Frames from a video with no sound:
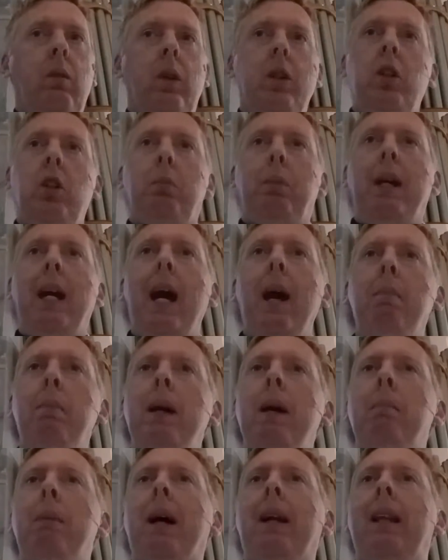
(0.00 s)
We should be
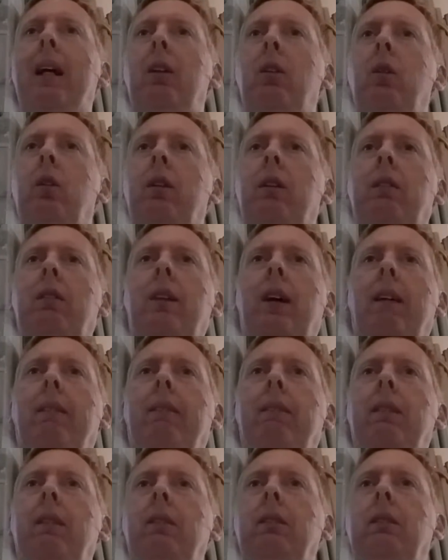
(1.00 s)
happy about that sort of
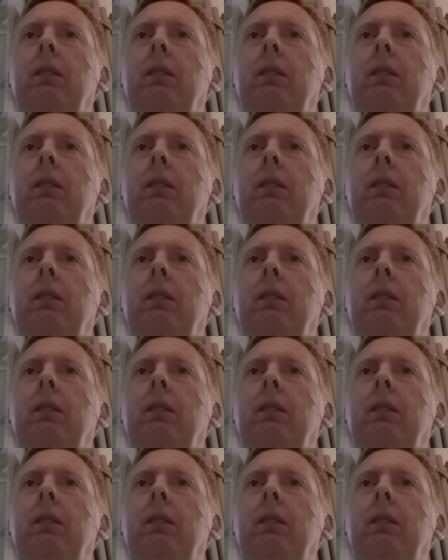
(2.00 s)
stuff.